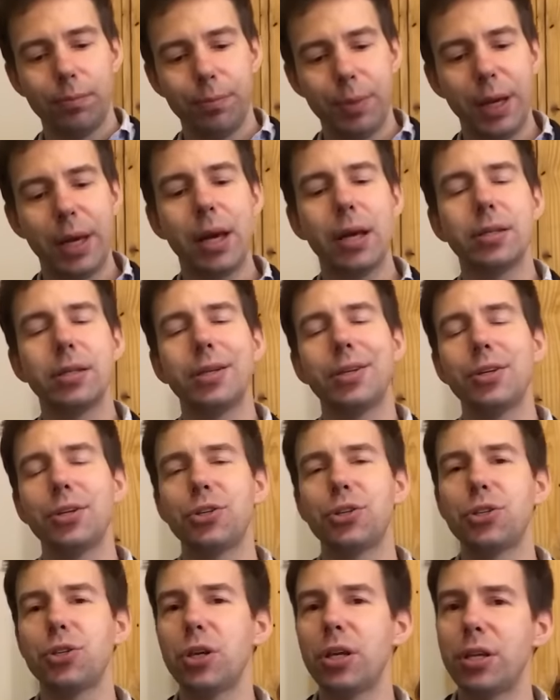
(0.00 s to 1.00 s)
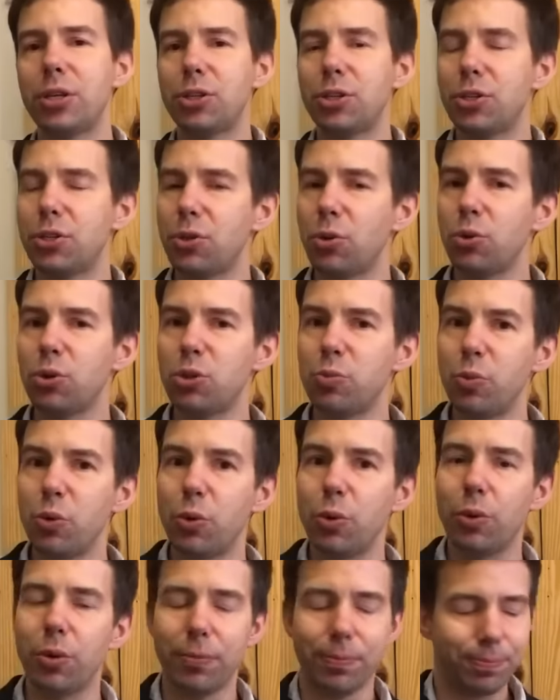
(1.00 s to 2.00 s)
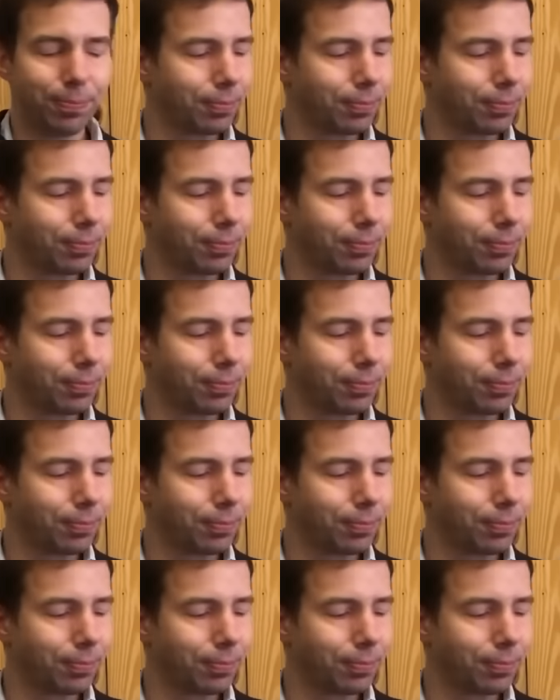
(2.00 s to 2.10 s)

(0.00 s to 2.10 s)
because it's just so smooth.